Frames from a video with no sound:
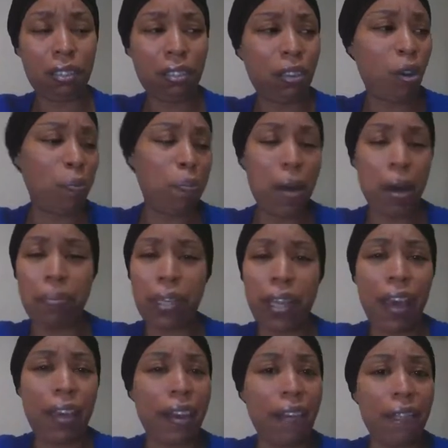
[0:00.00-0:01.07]
No public
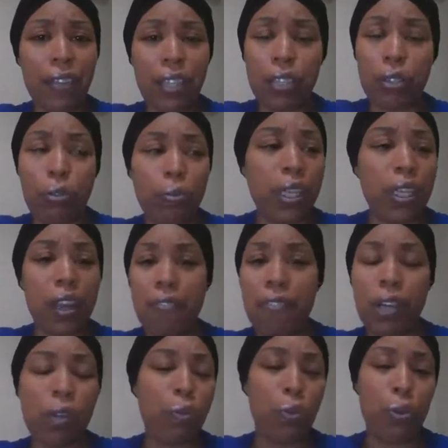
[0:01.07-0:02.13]
had nothing to do with
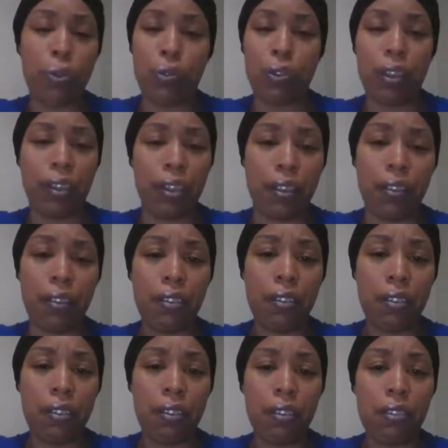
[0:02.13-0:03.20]
nothing going on here.
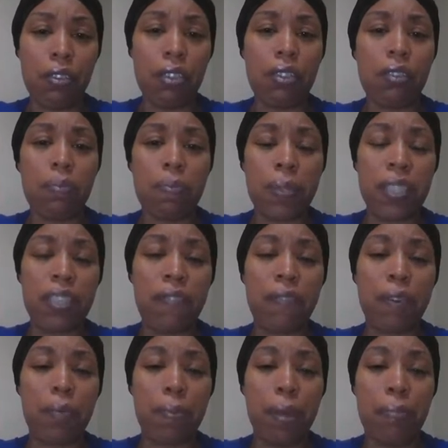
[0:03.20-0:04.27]
This is
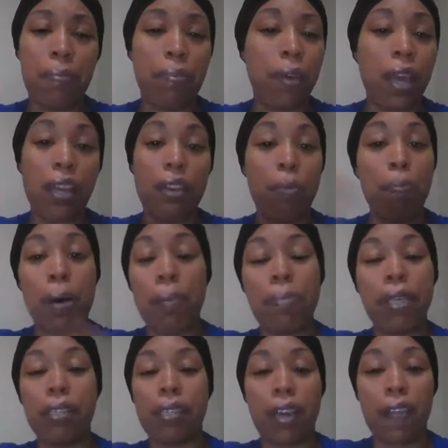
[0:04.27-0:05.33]
specific people. Ain't no
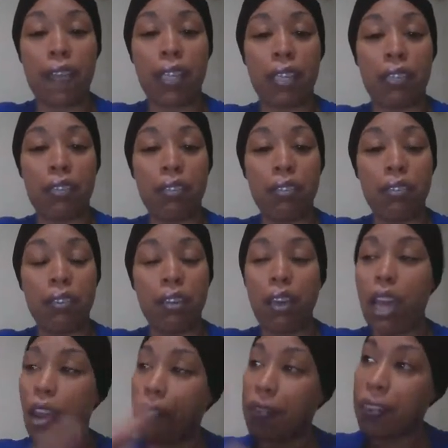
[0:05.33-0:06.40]
public nothing.
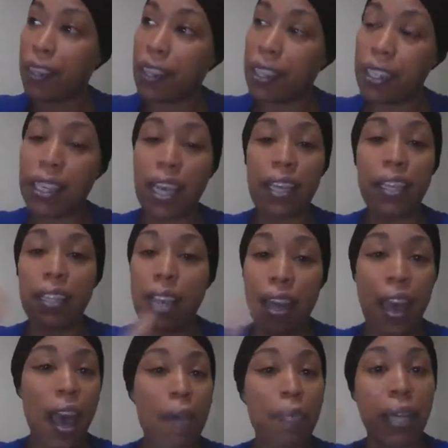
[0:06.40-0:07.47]
Everything that
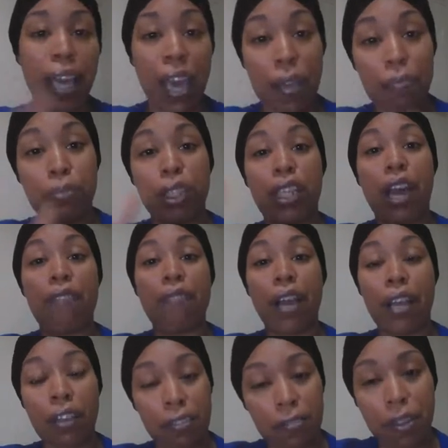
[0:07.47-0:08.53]
happened came
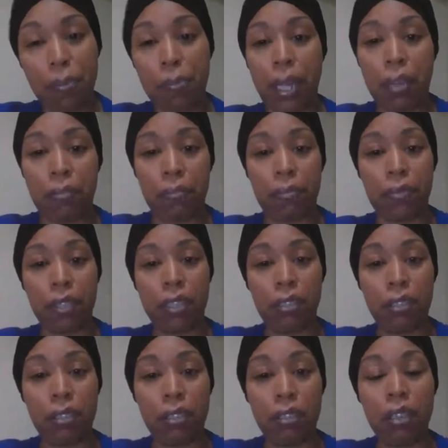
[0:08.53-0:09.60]
directly from them.
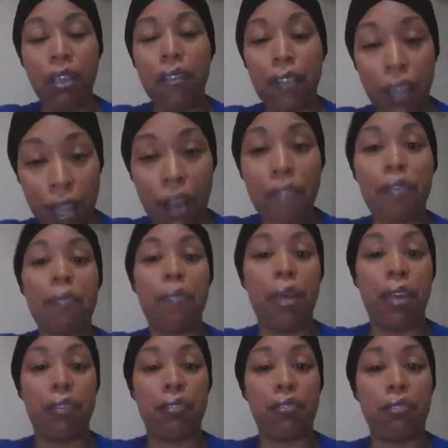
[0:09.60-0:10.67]
The
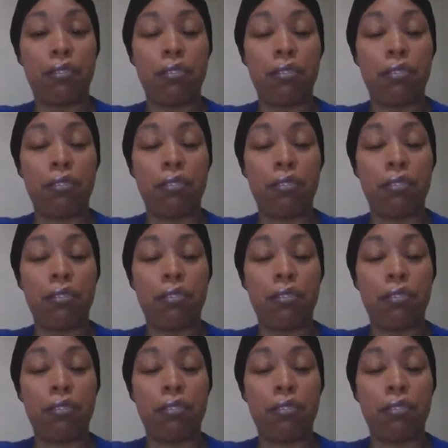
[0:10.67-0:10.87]
government.